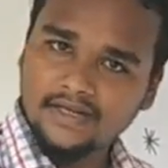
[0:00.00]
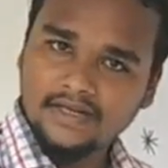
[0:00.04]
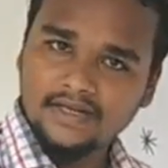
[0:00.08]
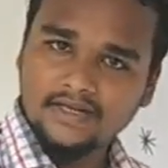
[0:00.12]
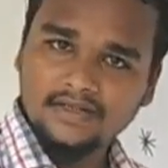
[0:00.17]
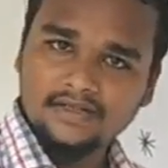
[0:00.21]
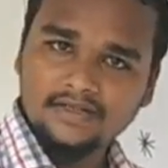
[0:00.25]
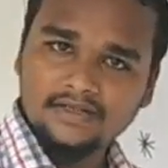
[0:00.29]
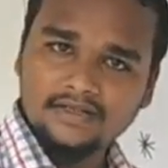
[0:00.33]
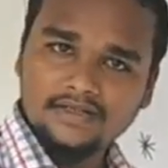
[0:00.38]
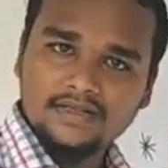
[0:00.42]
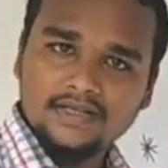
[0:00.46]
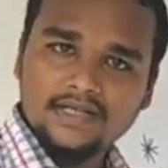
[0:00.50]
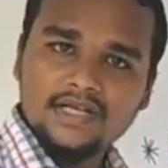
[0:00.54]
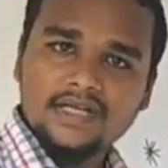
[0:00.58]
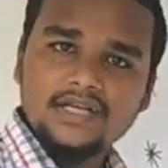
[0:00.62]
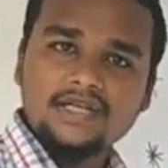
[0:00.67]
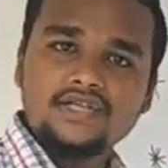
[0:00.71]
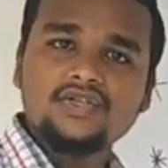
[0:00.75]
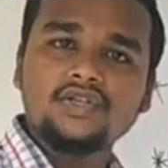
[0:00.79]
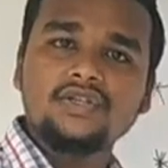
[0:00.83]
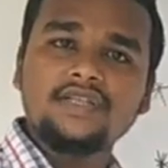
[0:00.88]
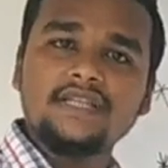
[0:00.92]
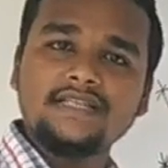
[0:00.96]
Clear?
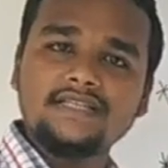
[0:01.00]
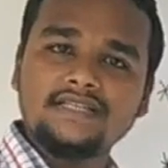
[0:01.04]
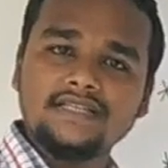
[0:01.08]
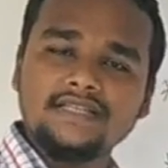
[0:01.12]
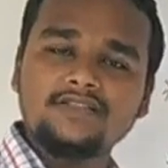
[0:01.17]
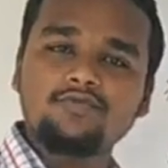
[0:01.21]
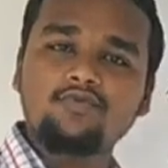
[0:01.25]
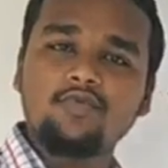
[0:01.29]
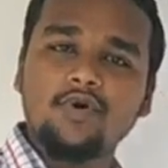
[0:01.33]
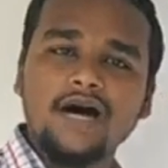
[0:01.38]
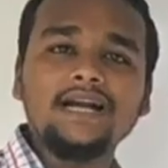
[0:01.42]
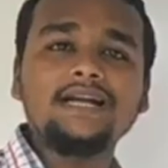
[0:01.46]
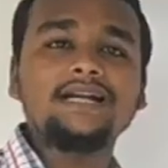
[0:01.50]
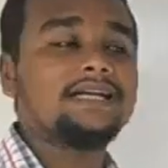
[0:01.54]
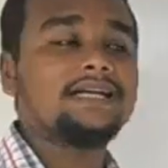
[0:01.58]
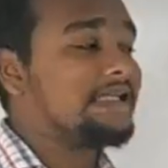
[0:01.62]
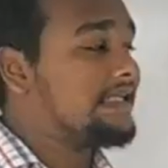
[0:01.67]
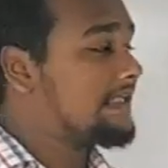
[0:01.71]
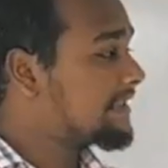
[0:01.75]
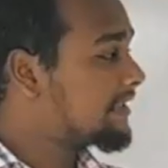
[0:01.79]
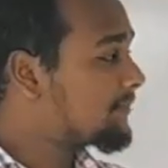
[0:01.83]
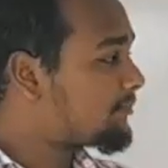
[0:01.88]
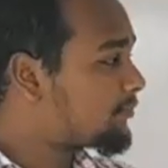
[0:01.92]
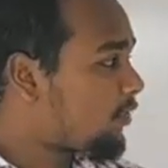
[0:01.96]
So this is
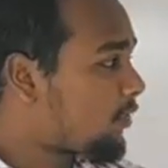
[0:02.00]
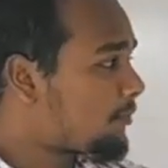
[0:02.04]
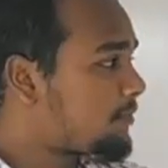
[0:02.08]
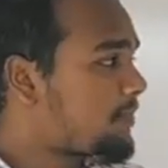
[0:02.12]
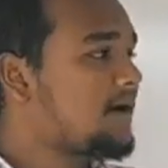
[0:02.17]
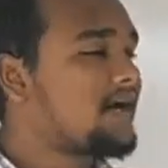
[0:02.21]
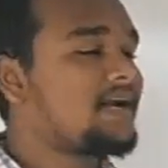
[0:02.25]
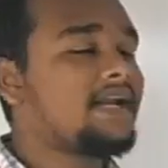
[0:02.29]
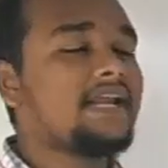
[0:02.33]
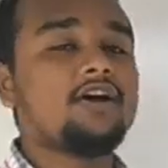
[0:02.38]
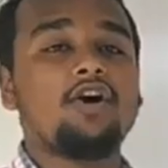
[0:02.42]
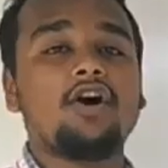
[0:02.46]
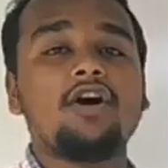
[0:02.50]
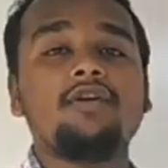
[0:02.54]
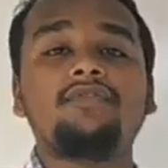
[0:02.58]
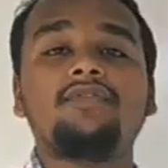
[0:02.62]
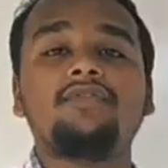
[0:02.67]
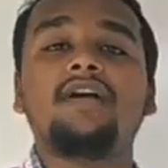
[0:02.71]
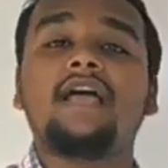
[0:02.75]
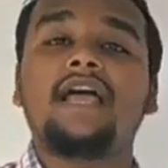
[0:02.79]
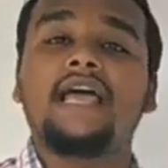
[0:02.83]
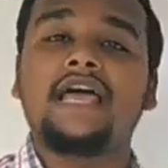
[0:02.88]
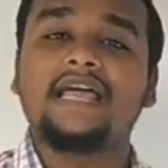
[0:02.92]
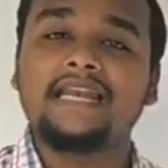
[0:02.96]
what the property
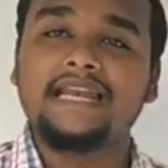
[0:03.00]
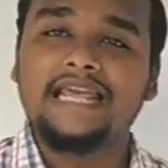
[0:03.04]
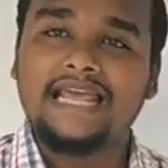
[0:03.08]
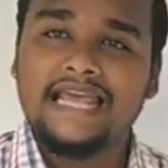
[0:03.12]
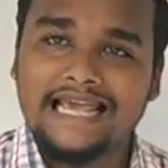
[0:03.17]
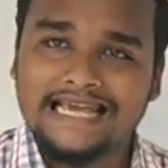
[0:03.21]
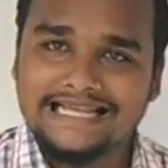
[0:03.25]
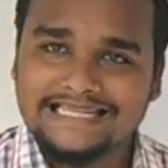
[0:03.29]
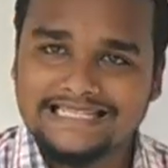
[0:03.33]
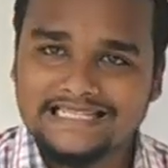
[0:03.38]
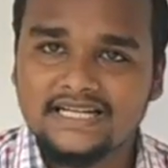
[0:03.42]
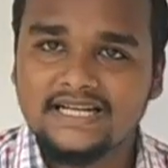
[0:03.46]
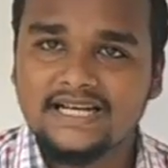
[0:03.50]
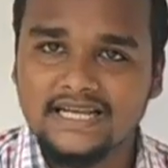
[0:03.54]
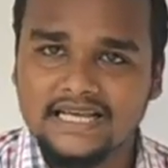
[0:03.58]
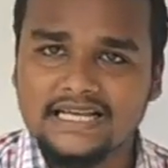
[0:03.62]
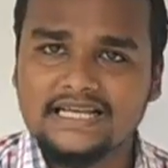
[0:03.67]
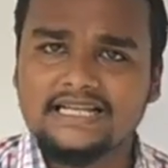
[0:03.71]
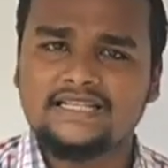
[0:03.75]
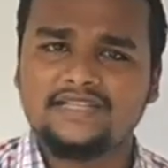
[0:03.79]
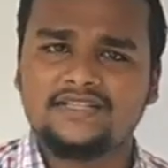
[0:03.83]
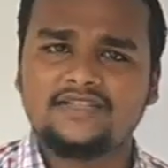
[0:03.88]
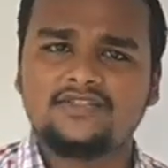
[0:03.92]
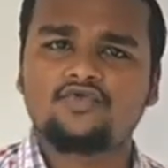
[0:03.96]
of an acid
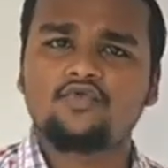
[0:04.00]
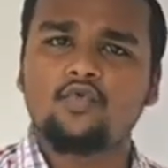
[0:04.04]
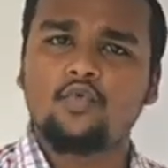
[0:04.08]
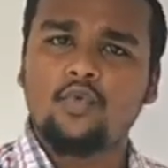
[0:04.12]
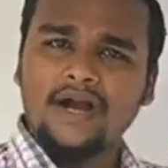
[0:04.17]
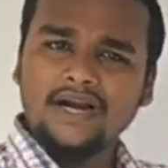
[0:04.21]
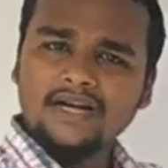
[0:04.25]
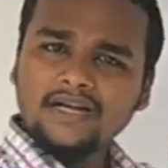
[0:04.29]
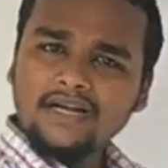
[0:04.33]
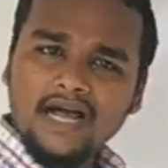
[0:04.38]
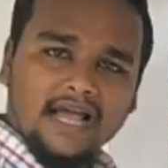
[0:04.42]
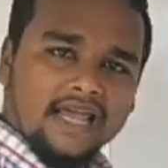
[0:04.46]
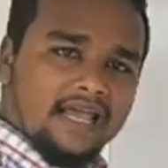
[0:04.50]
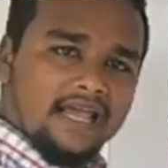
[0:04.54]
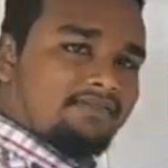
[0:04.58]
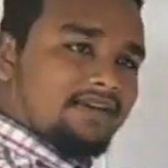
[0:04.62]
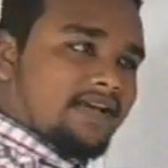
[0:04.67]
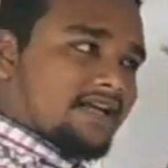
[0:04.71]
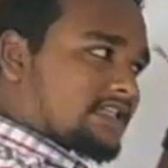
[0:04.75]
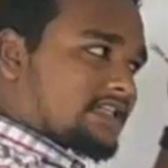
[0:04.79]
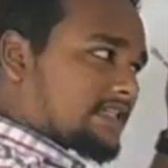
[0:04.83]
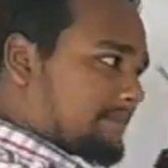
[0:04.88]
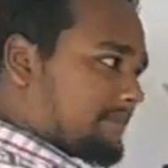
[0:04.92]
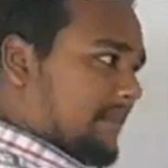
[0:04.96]
is. So what I
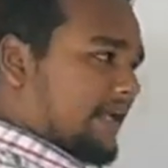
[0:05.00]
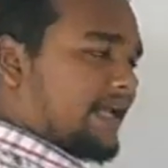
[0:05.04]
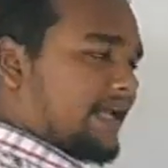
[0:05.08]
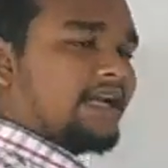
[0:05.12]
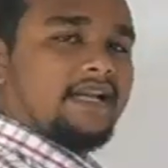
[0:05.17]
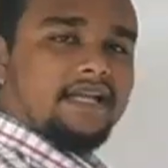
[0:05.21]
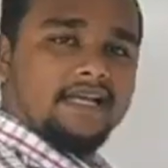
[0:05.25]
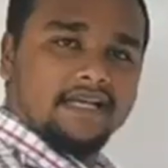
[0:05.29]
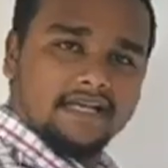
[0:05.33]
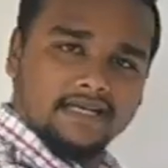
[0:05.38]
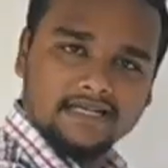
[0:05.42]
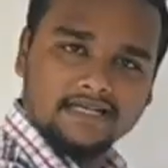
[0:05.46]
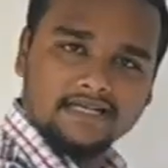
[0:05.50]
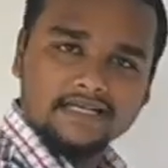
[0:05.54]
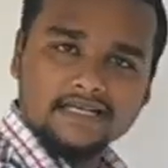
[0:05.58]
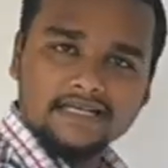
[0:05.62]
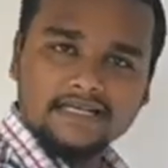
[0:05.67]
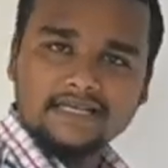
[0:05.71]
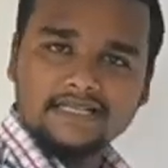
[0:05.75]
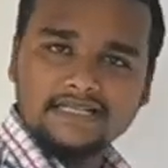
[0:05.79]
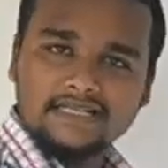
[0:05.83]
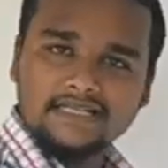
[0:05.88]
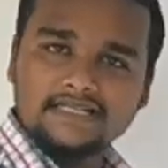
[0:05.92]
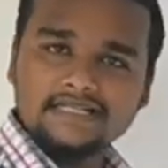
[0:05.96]
have explained
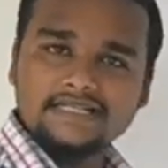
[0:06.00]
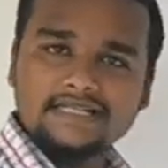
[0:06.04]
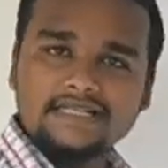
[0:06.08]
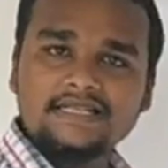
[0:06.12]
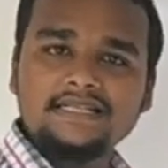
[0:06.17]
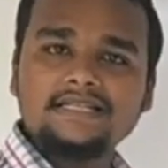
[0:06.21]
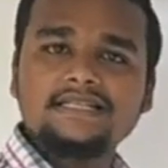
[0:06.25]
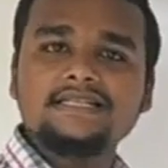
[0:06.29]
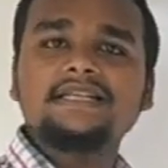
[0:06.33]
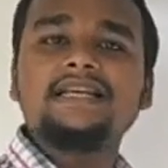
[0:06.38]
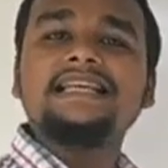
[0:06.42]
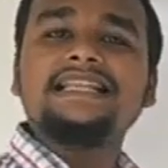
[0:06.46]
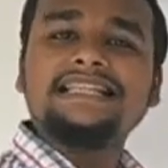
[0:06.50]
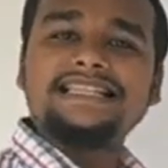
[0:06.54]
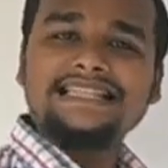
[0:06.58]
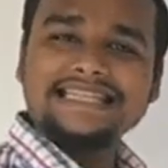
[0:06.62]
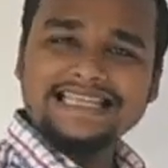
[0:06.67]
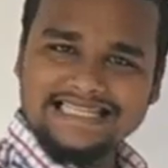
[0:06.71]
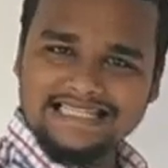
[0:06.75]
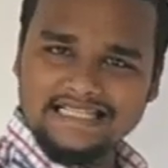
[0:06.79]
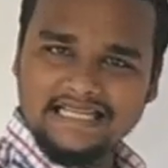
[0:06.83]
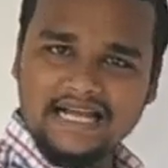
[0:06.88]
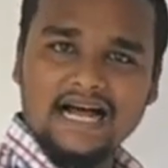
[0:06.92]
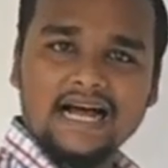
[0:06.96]
here,
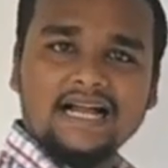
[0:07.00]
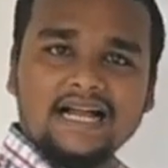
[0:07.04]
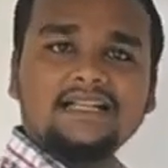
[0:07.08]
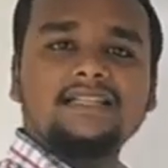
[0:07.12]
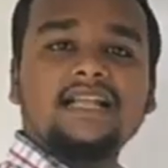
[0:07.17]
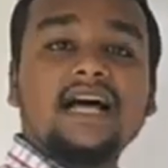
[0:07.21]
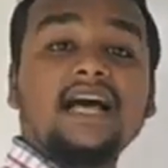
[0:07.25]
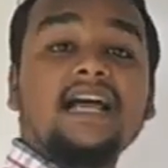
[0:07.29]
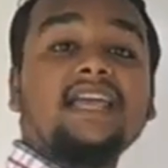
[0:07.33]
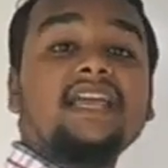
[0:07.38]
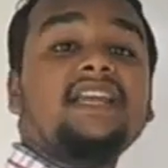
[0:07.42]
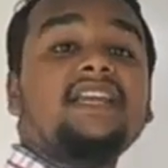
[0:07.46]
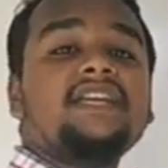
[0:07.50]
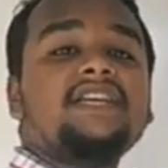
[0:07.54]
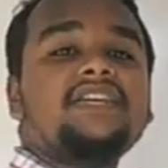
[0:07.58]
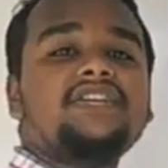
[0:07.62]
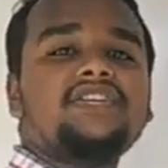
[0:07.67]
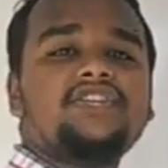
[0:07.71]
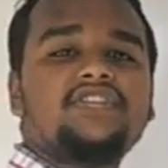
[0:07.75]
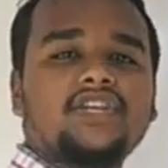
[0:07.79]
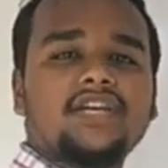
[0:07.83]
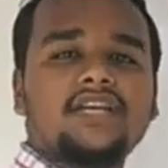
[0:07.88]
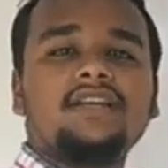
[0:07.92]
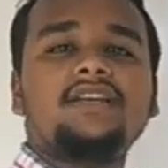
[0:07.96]
these are the
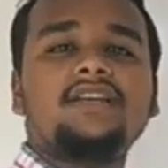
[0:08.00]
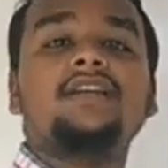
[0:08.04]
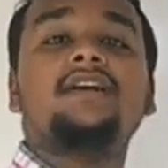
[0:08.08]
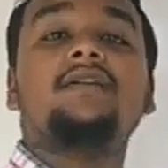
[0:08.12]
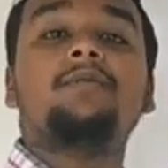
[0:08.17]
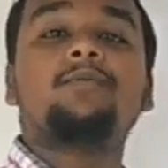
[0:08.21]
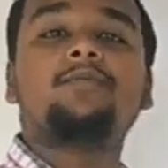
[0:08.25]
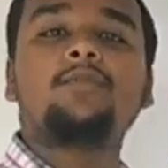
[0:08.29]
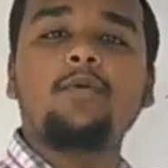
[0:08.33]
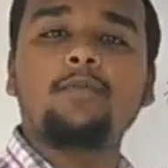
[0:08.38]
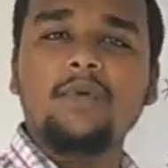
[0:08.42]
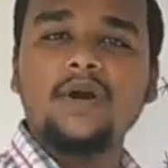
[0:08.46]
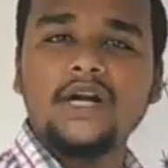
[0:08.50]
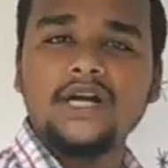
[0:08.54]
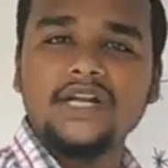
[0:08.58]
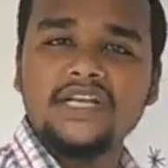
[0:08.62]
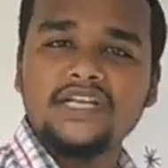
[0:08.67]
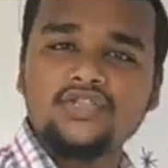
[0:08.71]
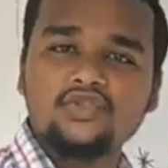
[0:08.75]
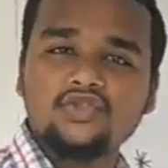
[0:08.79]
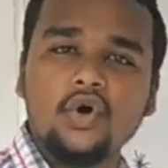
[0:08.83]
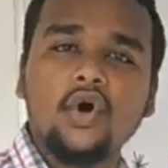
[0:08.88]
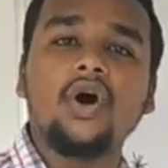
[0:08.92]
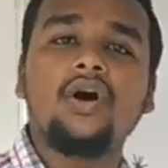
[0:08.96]
initial
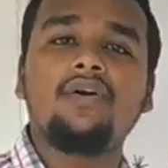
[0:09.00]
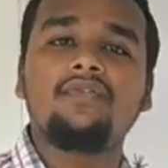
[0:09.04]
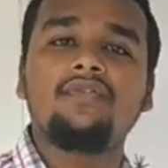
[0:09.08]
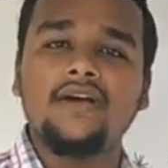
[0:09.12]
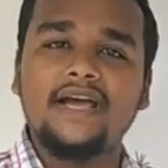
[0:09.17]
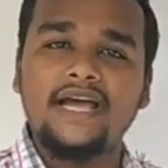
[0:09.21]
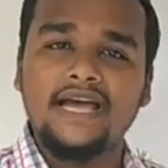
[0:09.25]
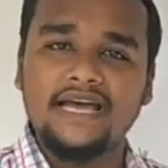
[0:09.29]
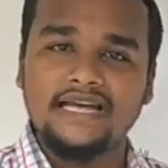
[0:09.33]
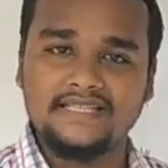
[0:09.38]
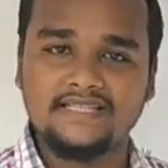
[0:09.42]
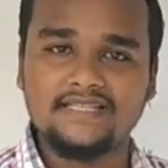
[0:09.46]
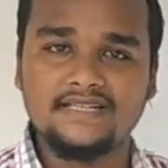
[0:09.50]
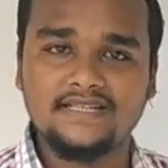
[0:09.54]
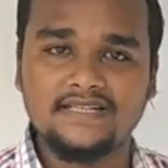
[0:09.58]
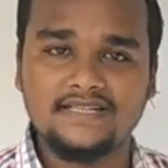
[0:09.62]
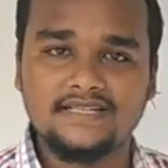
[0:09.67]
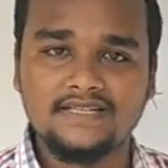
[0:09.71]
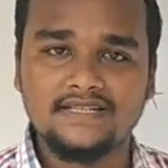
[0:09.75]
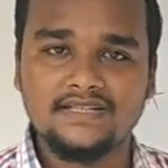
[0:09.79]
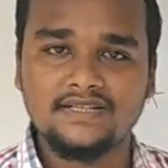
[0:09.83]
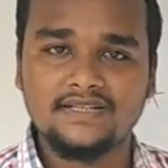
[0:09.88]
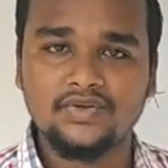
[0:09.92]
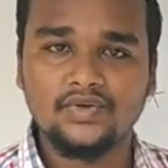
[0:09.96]
properties of
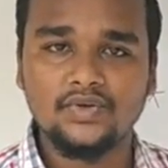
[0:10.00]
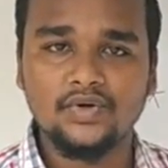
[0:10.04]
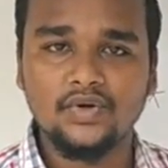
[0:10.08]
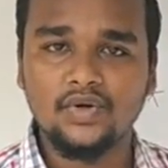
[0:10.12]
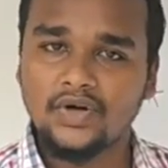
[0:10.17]
acids.